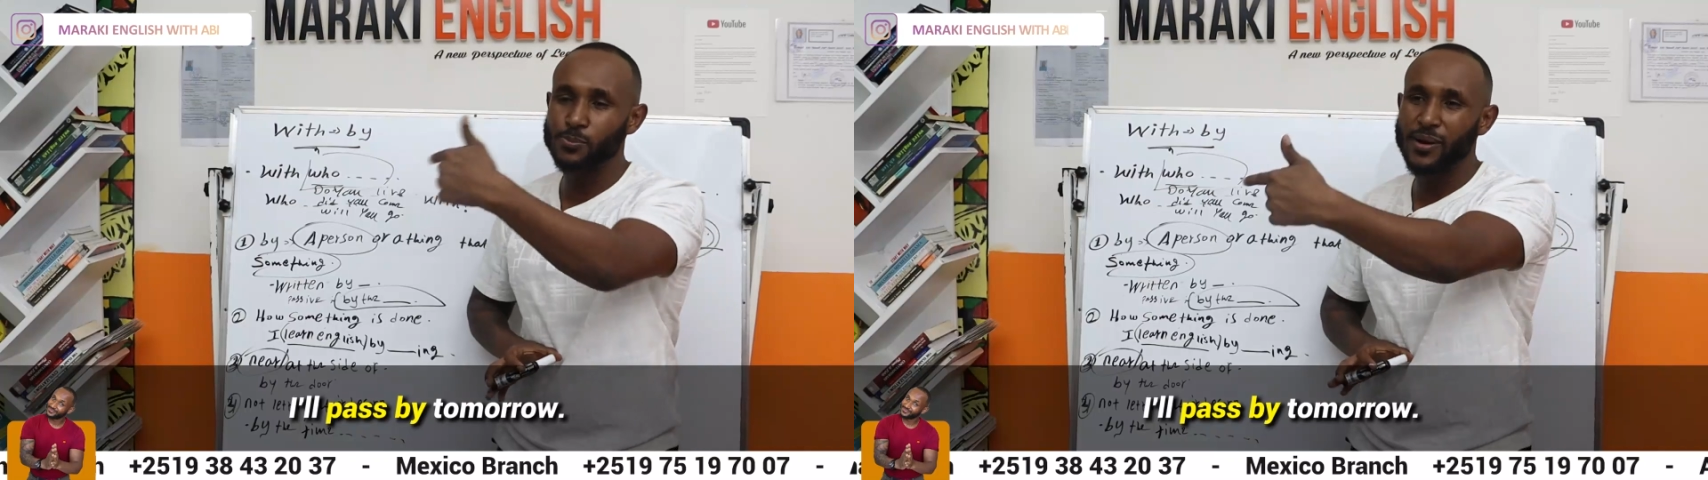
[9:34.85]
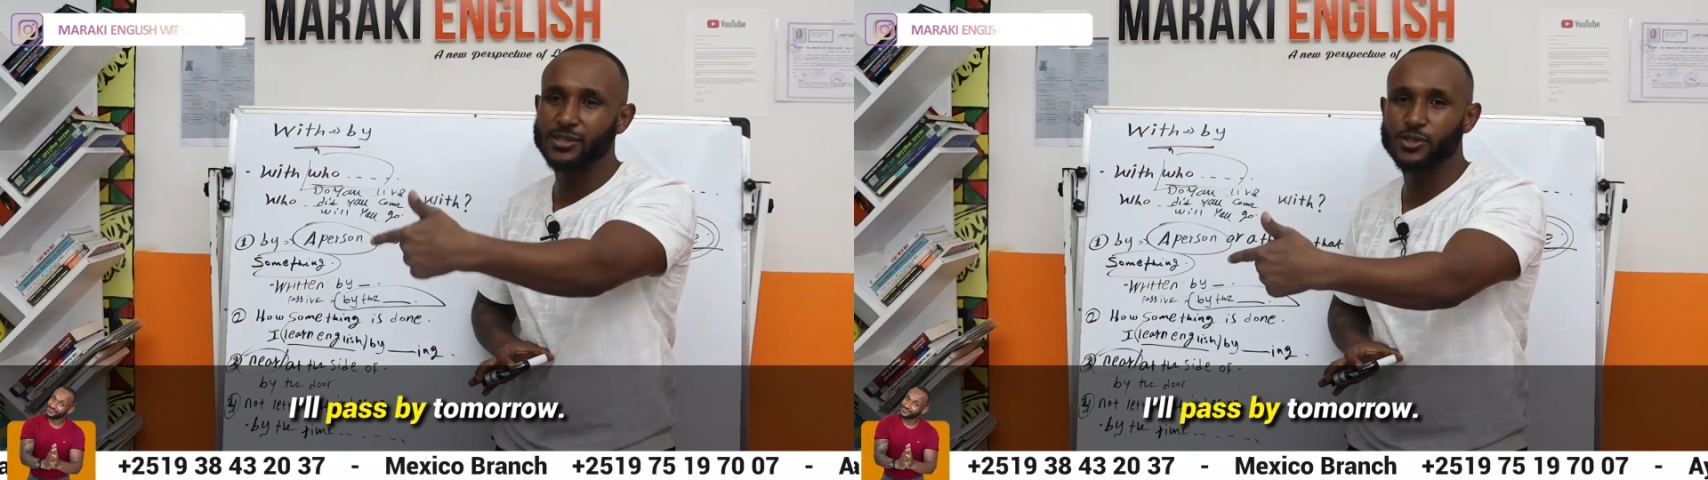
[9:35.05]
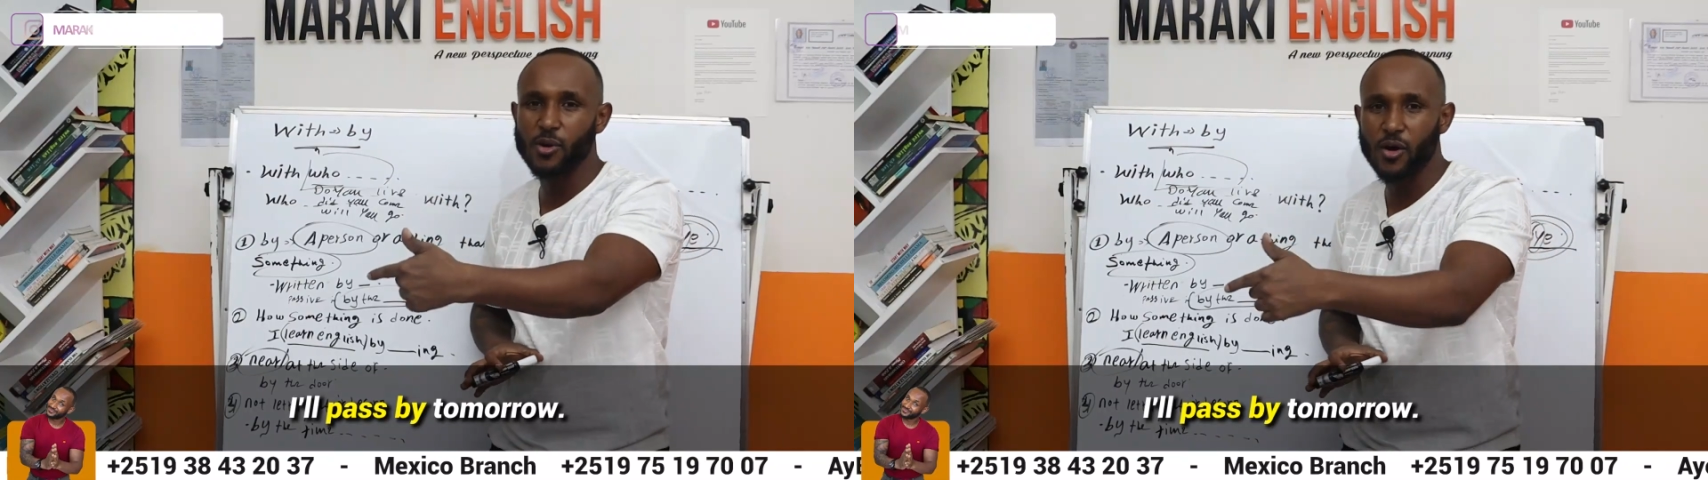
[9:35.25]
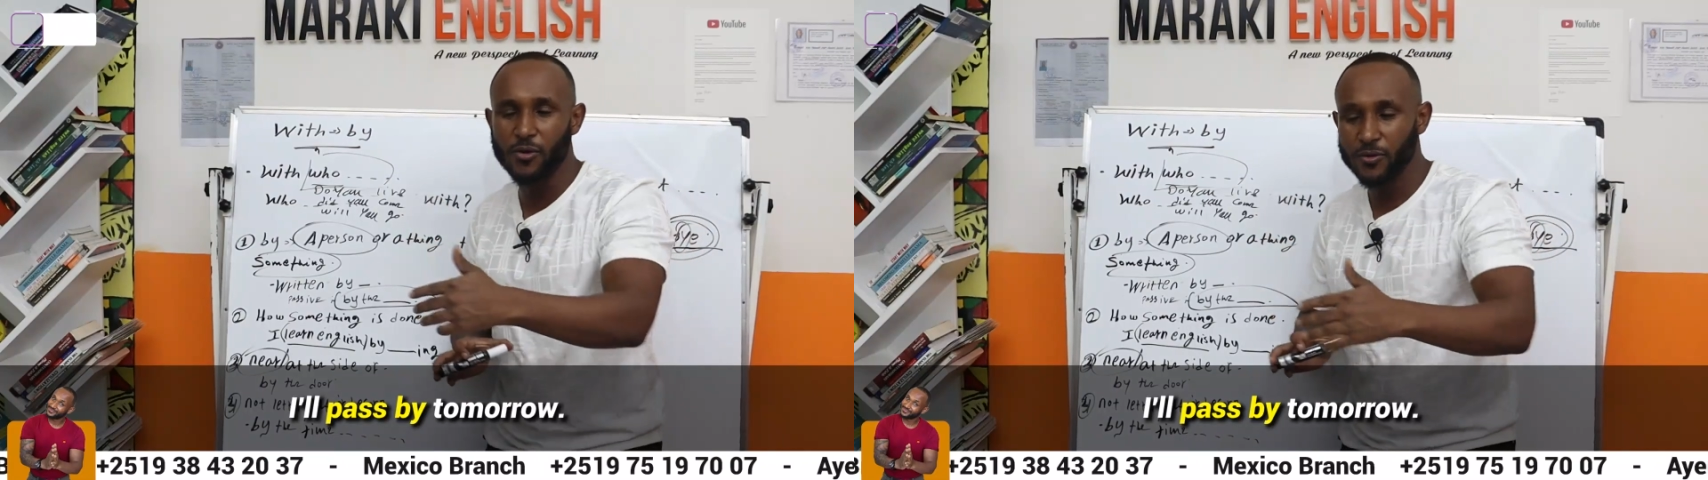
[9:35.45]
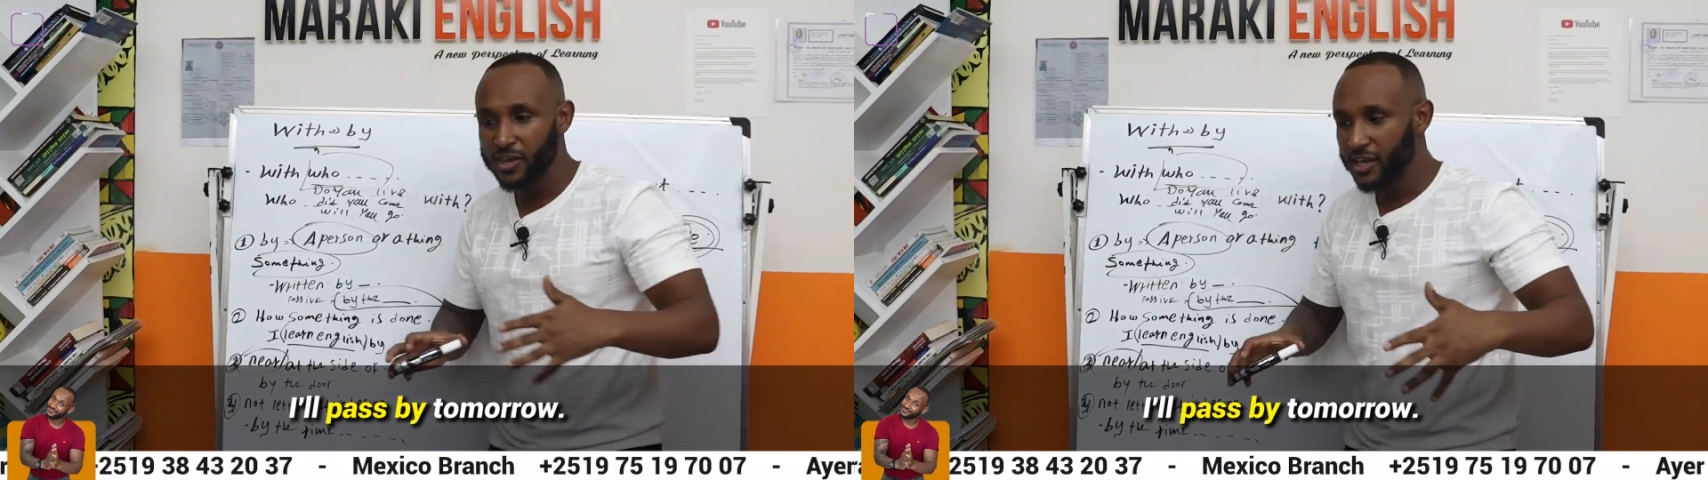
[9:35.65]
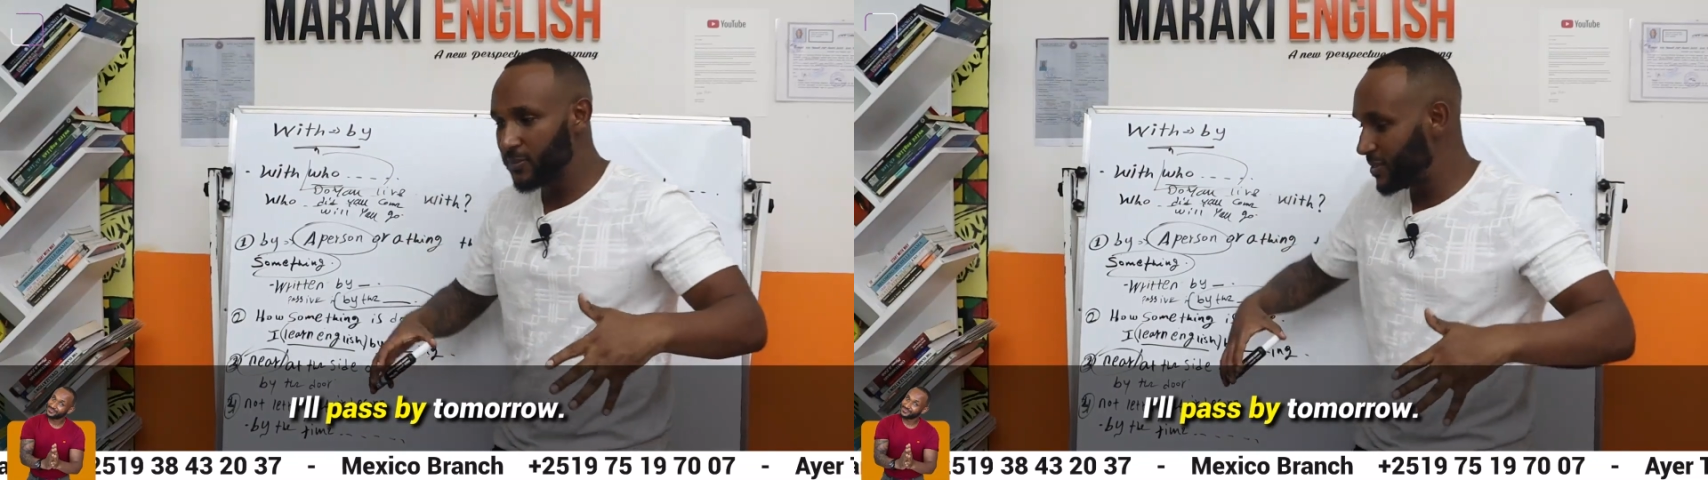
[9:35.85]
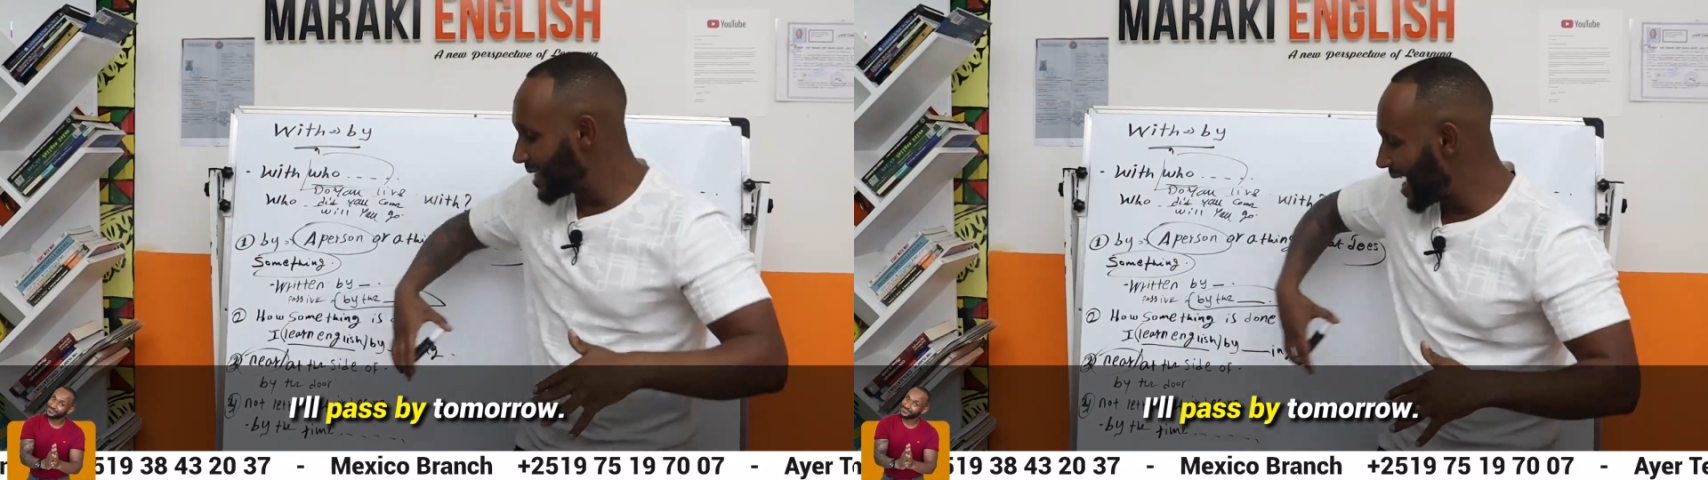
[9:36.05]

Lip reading: by tomorrow. It means